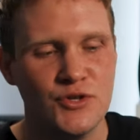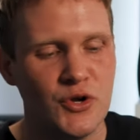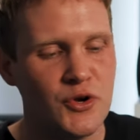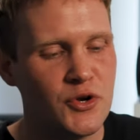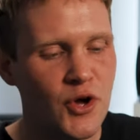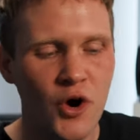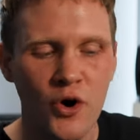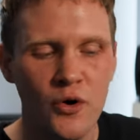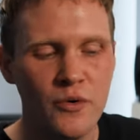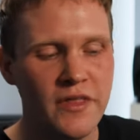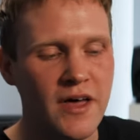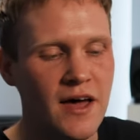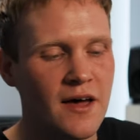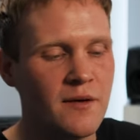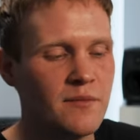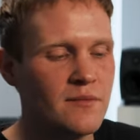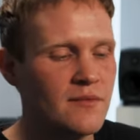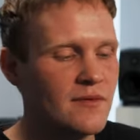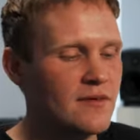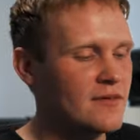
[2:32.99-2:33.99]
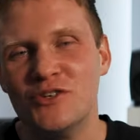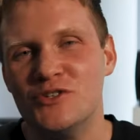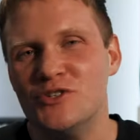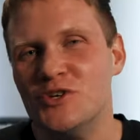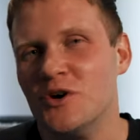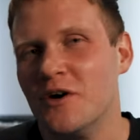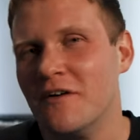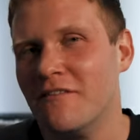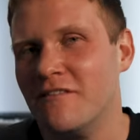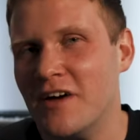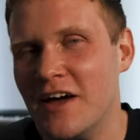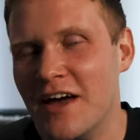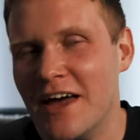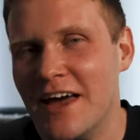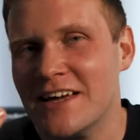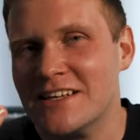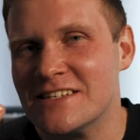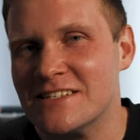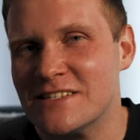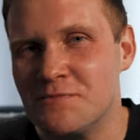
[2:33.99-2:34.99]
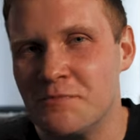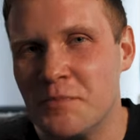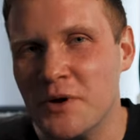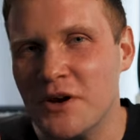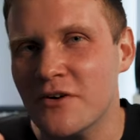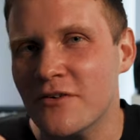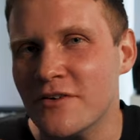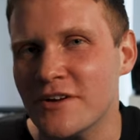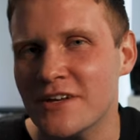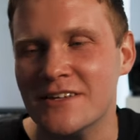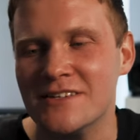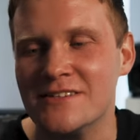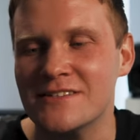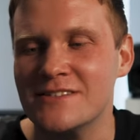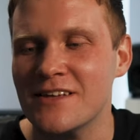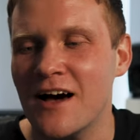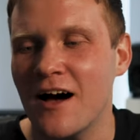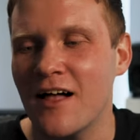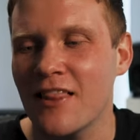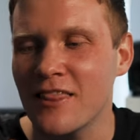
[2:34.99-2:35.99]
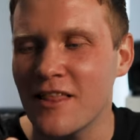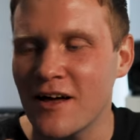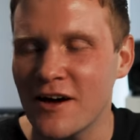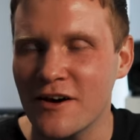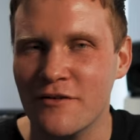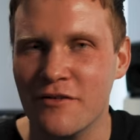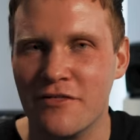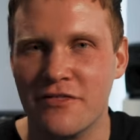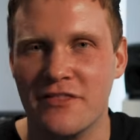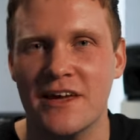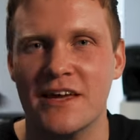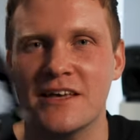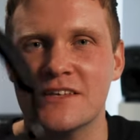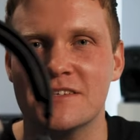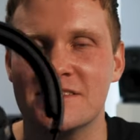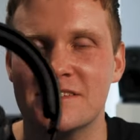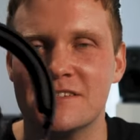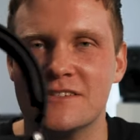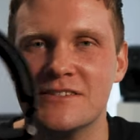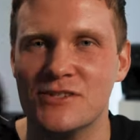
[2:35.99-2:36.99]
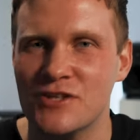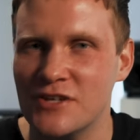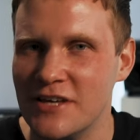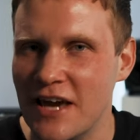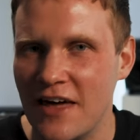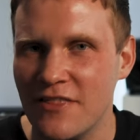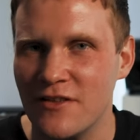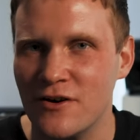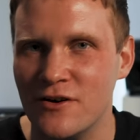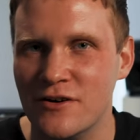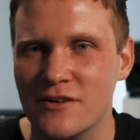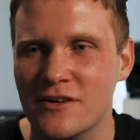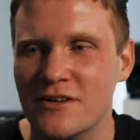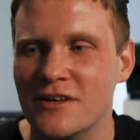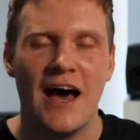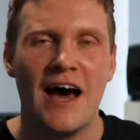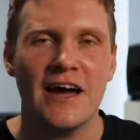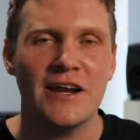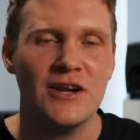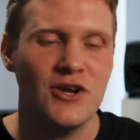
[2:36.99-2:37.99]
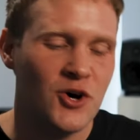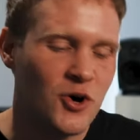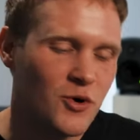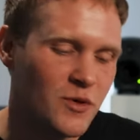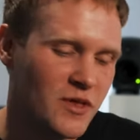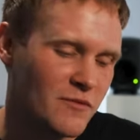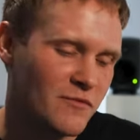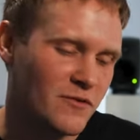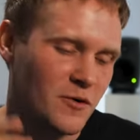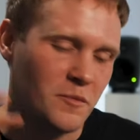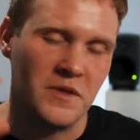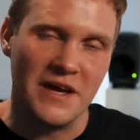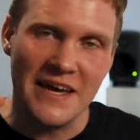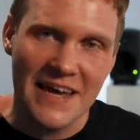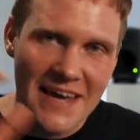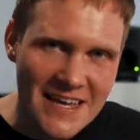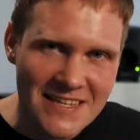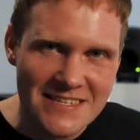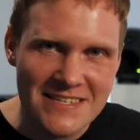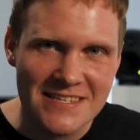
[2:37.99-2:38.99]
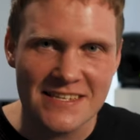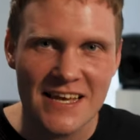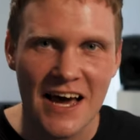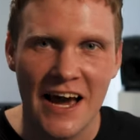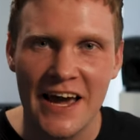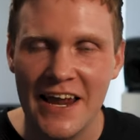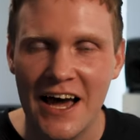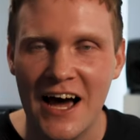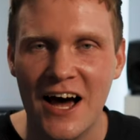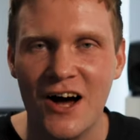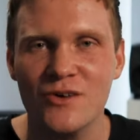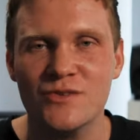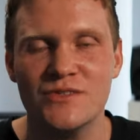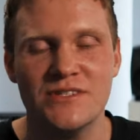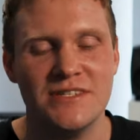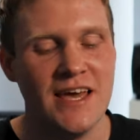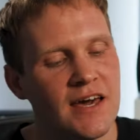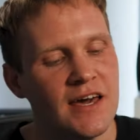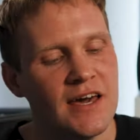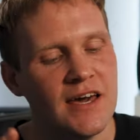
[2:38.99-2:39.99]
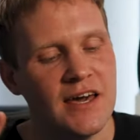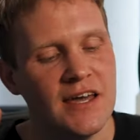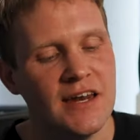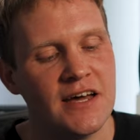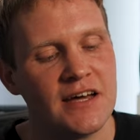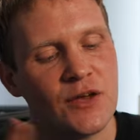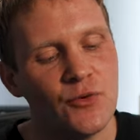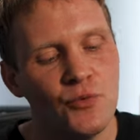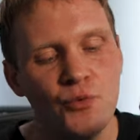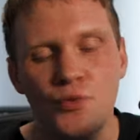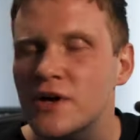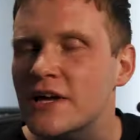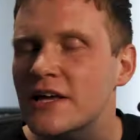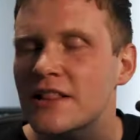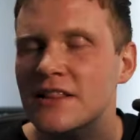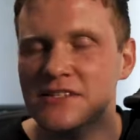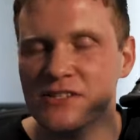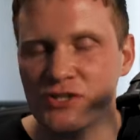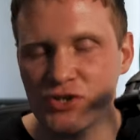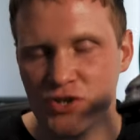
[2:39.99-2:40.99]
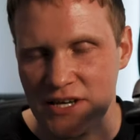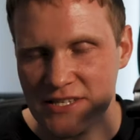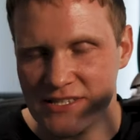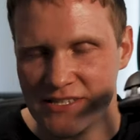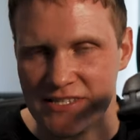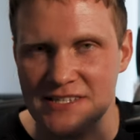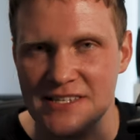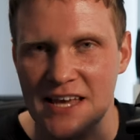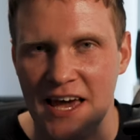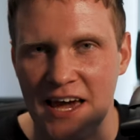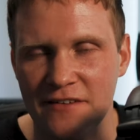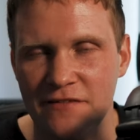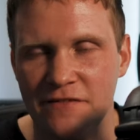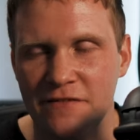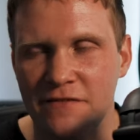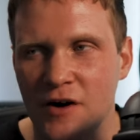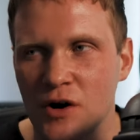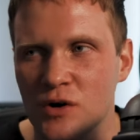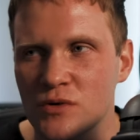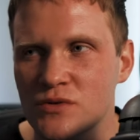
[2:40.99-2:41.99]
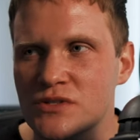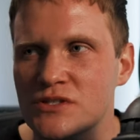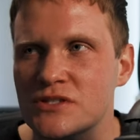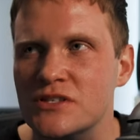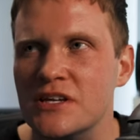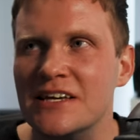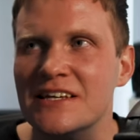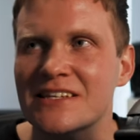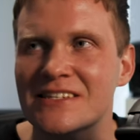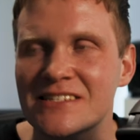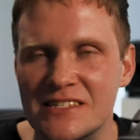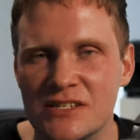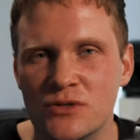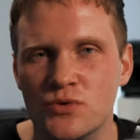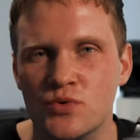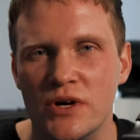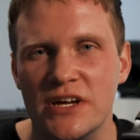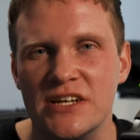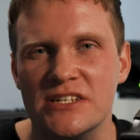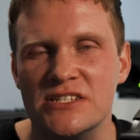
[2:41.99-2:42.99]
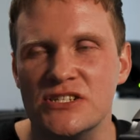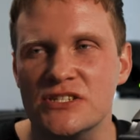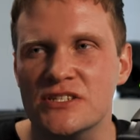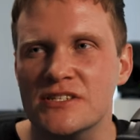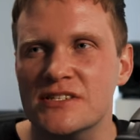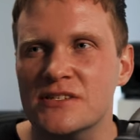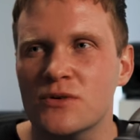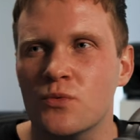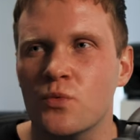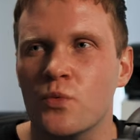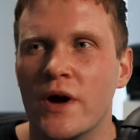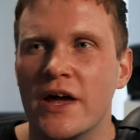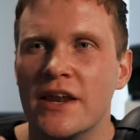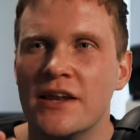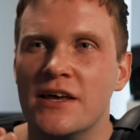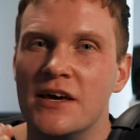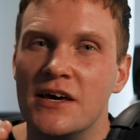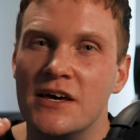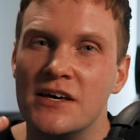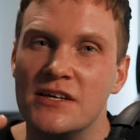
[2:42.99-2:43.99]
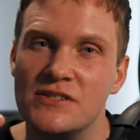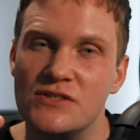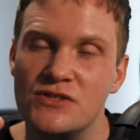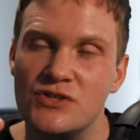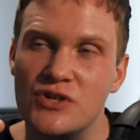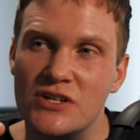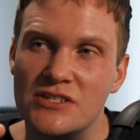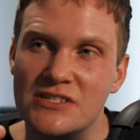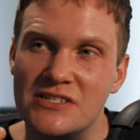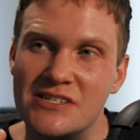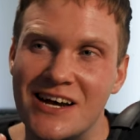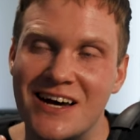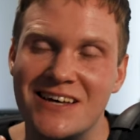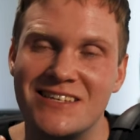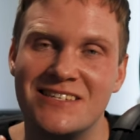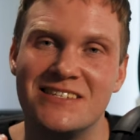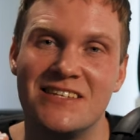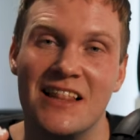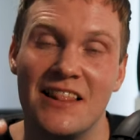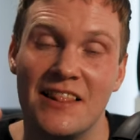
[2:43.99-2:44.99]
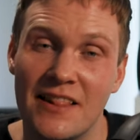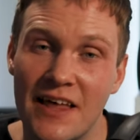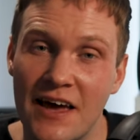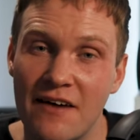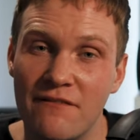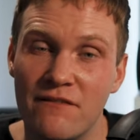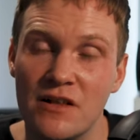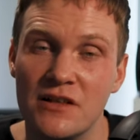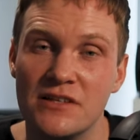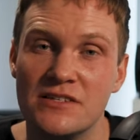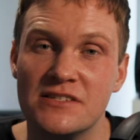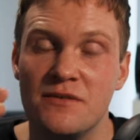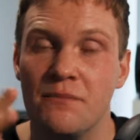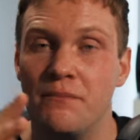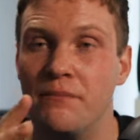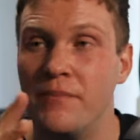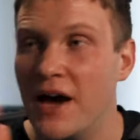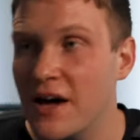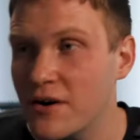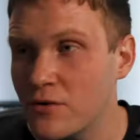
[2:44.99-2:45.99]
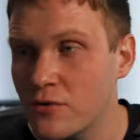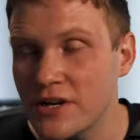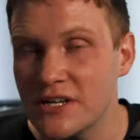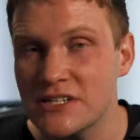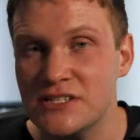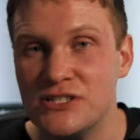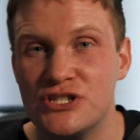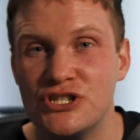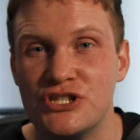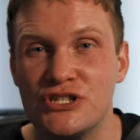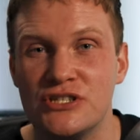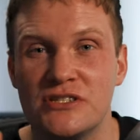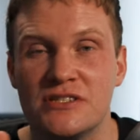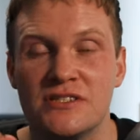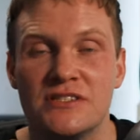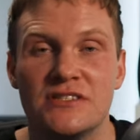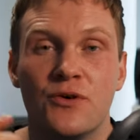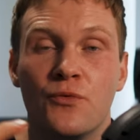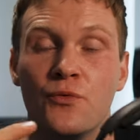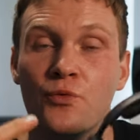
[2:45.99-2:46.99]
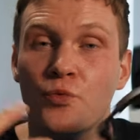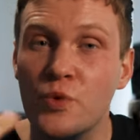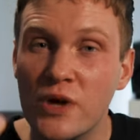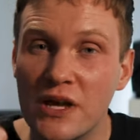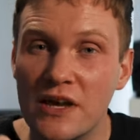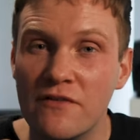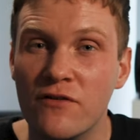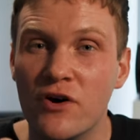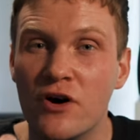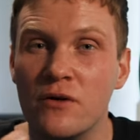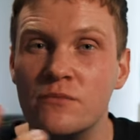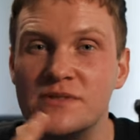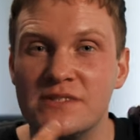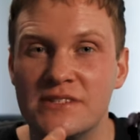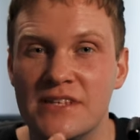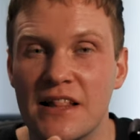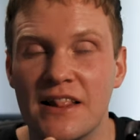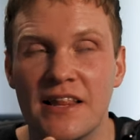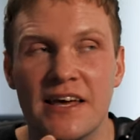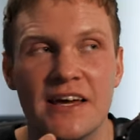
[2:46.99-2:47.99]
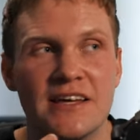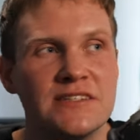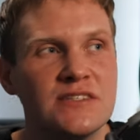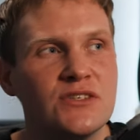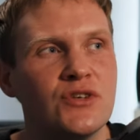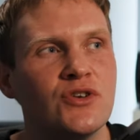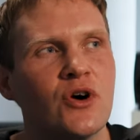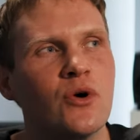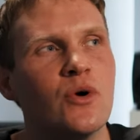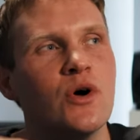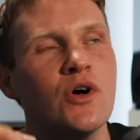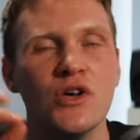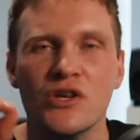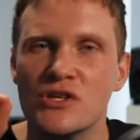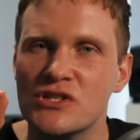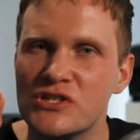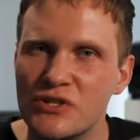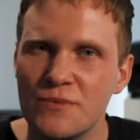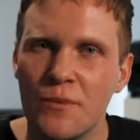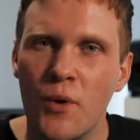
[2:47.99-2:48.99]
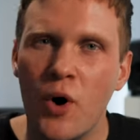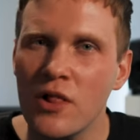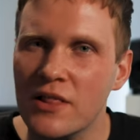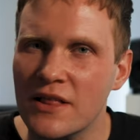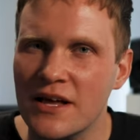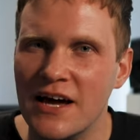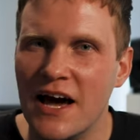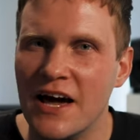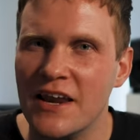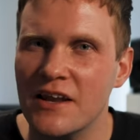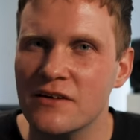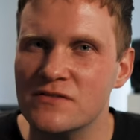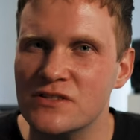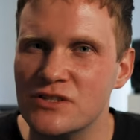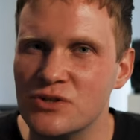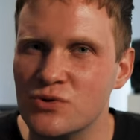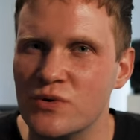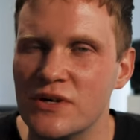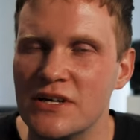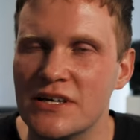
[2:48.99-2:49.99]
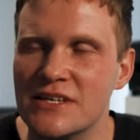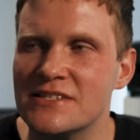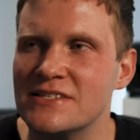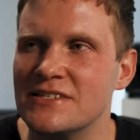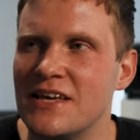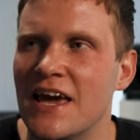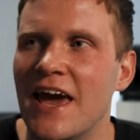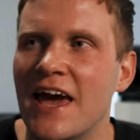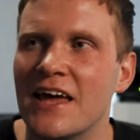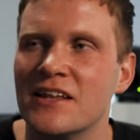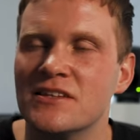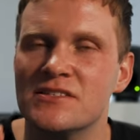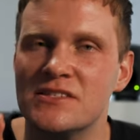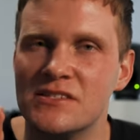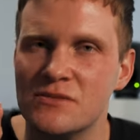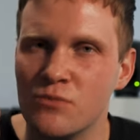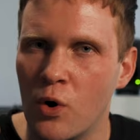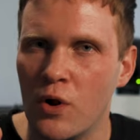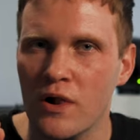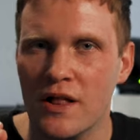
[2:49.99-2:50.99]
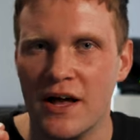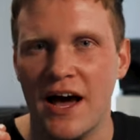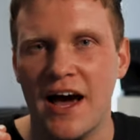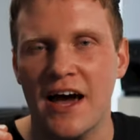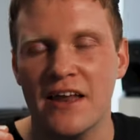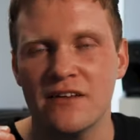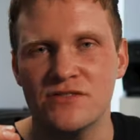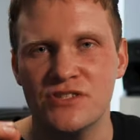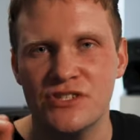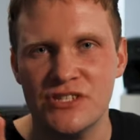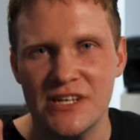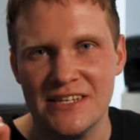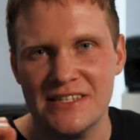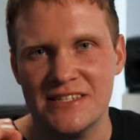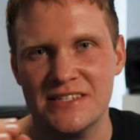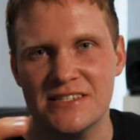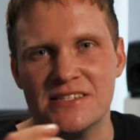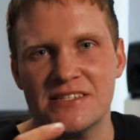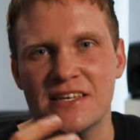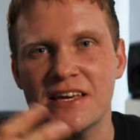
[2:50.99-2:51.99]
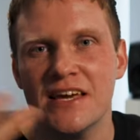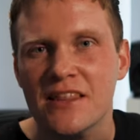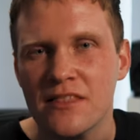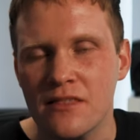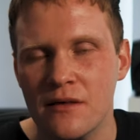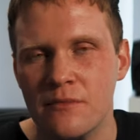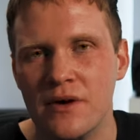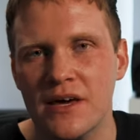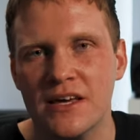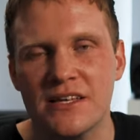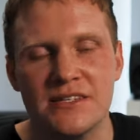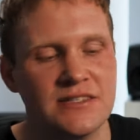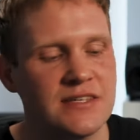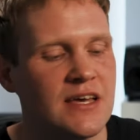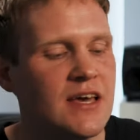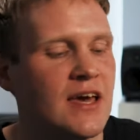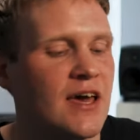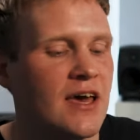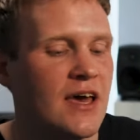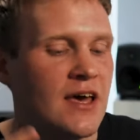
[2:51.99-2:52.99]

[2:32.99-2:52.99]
You know them, you have experienced a lot of things together. I know them from the inside out, and I can really trust these headphones in situations when to adjust levels, panorations, reverbs, delays, you know, small kind of tweaks and small kind of changes in the mix.